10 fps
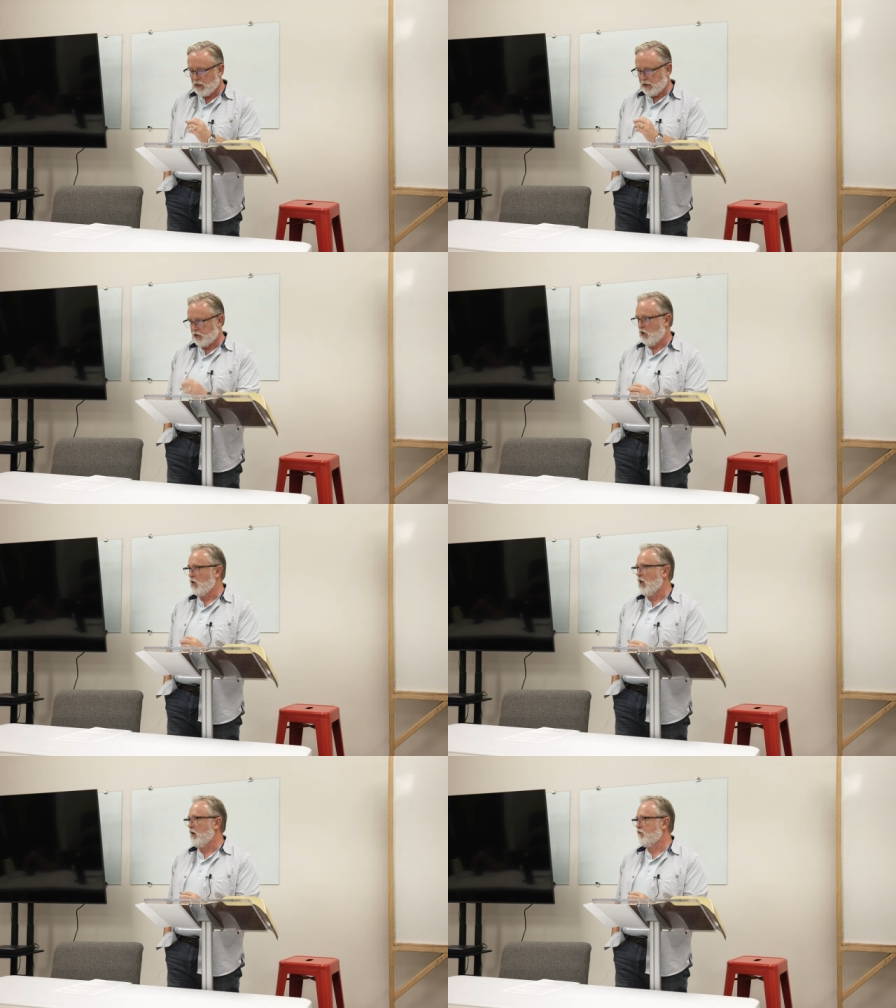
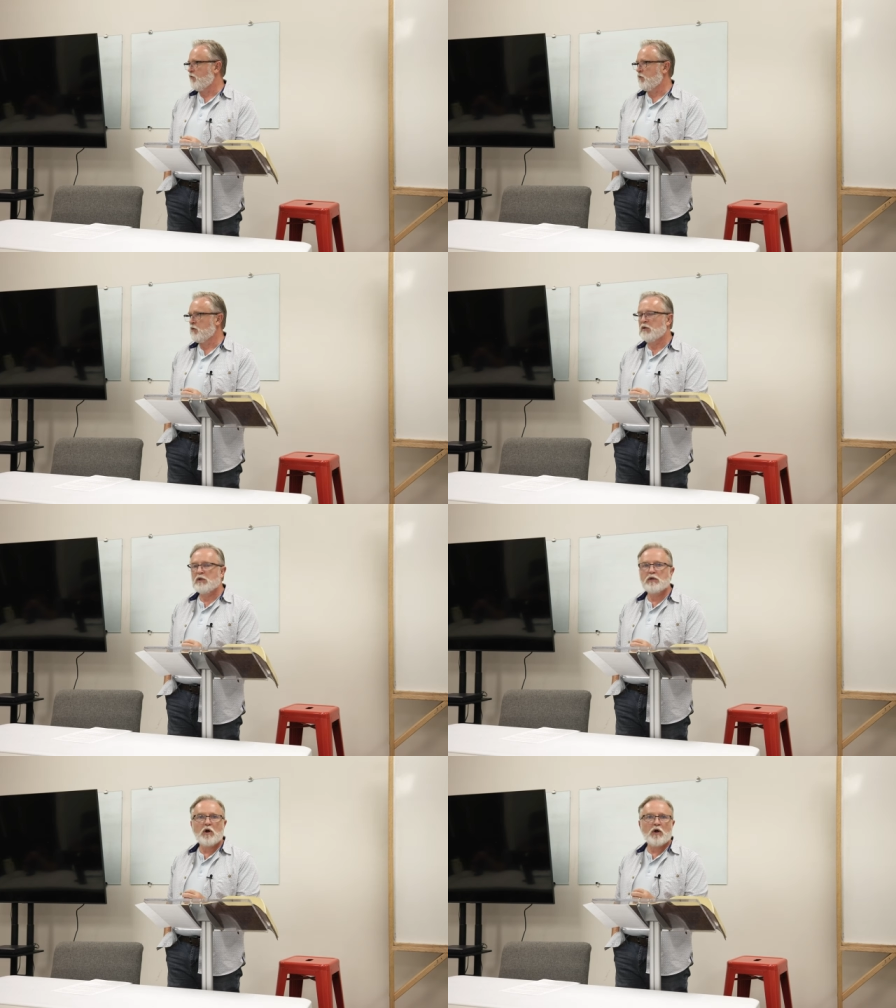eternal life.
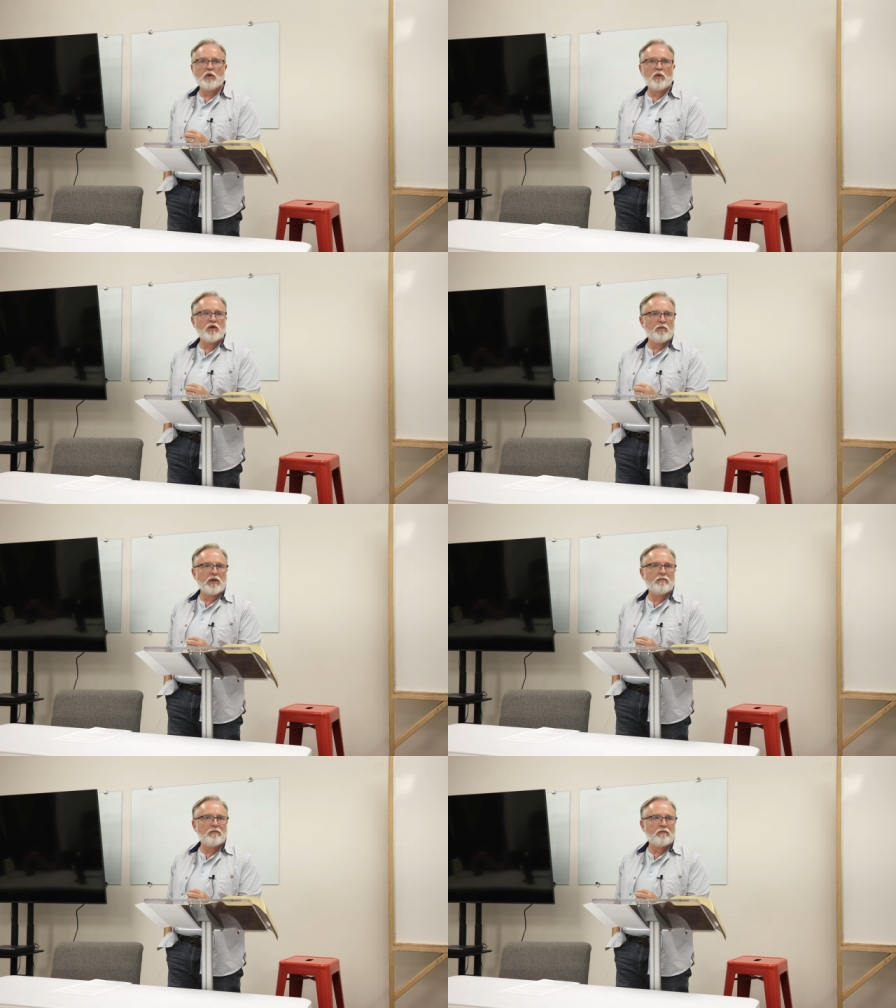Are you with
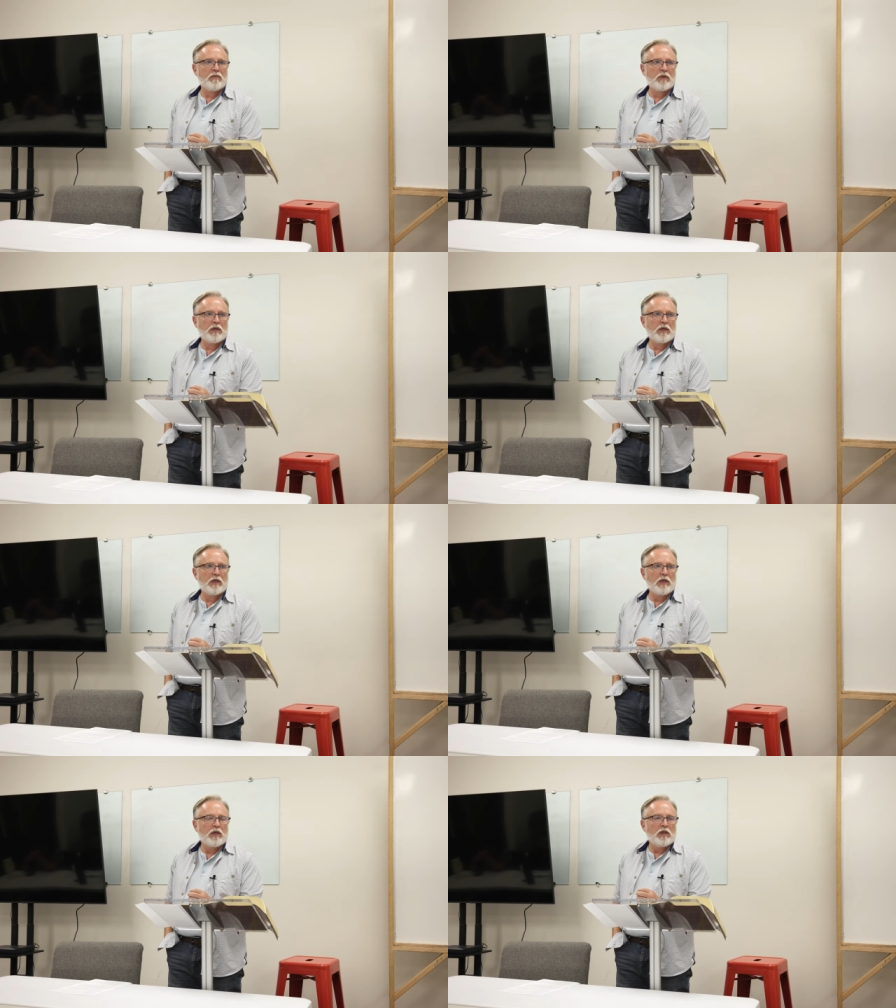me?
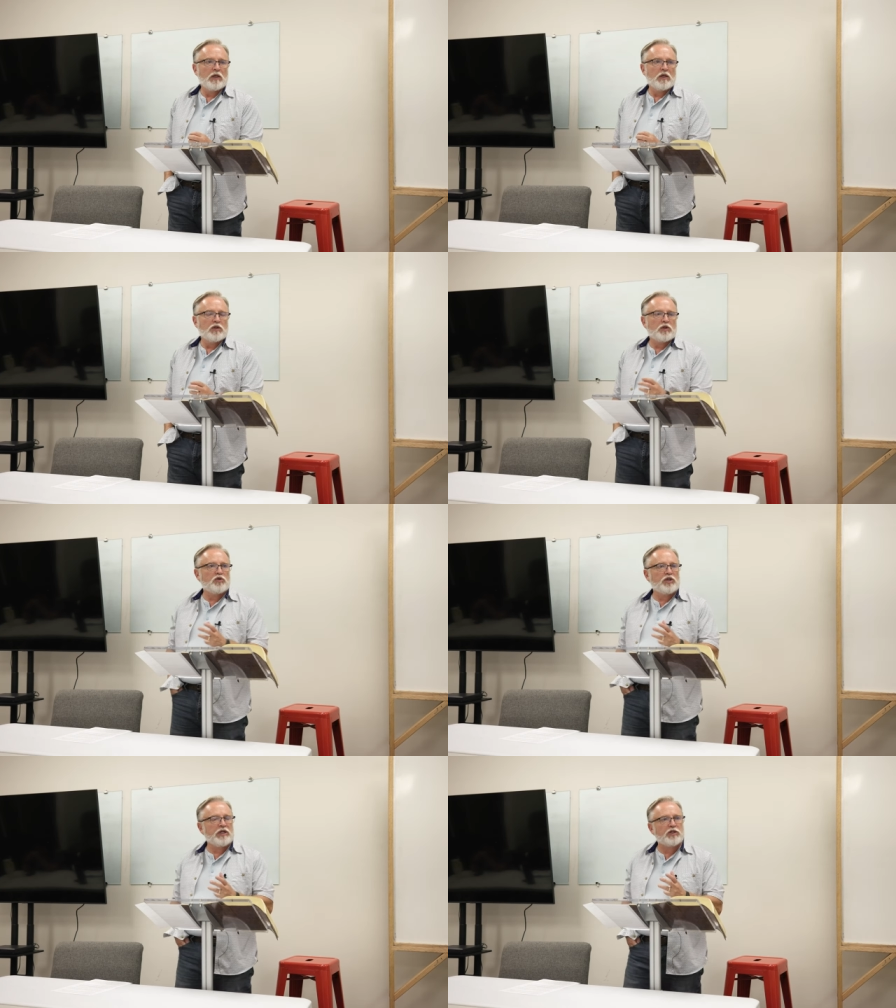So,
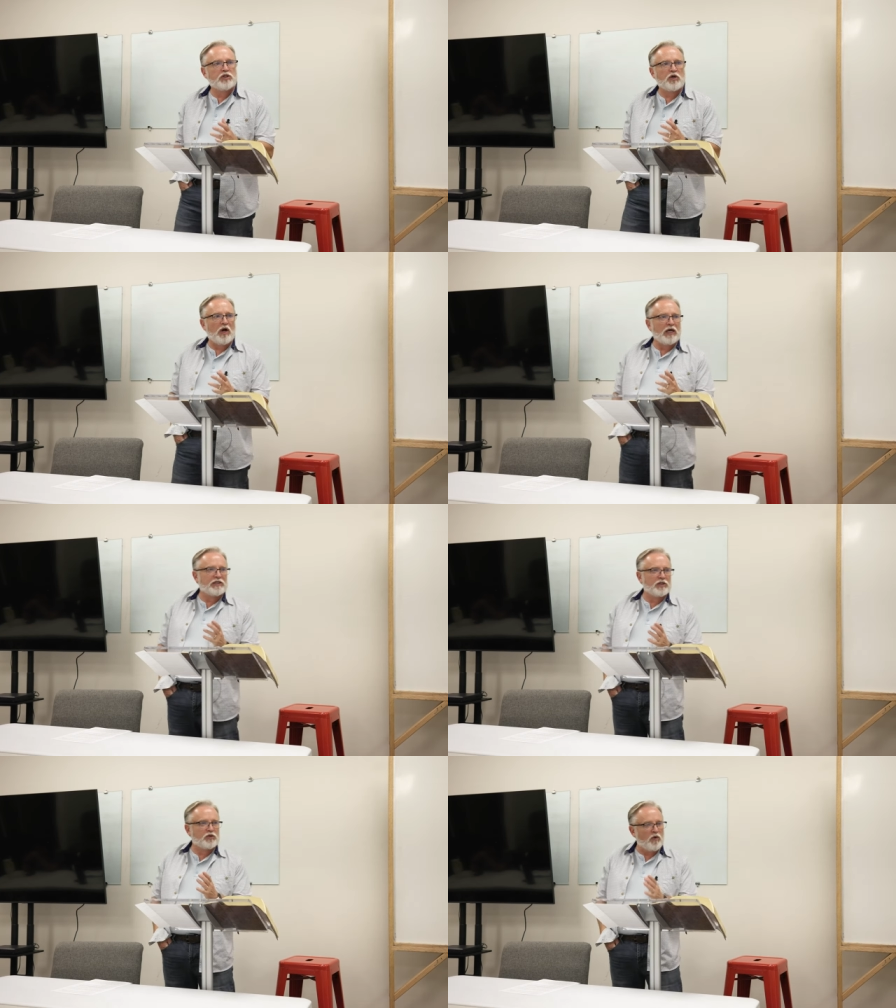Jesus
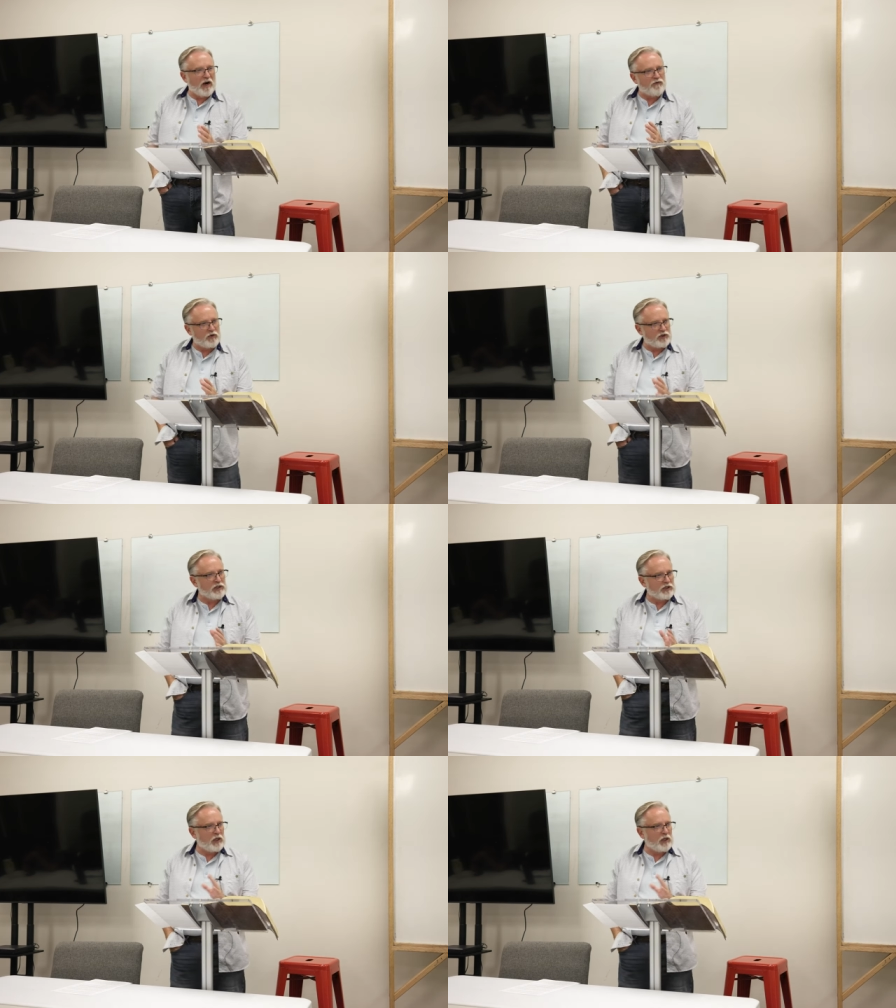Christ is referencing